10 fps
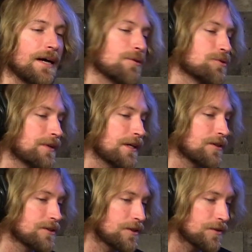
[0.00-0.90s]
I was reading
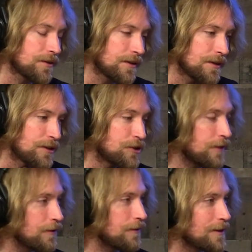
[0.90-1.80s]
also the, the
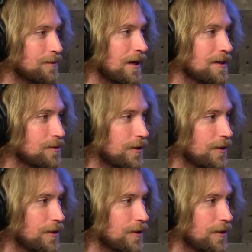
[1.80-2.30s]
shiver response mm.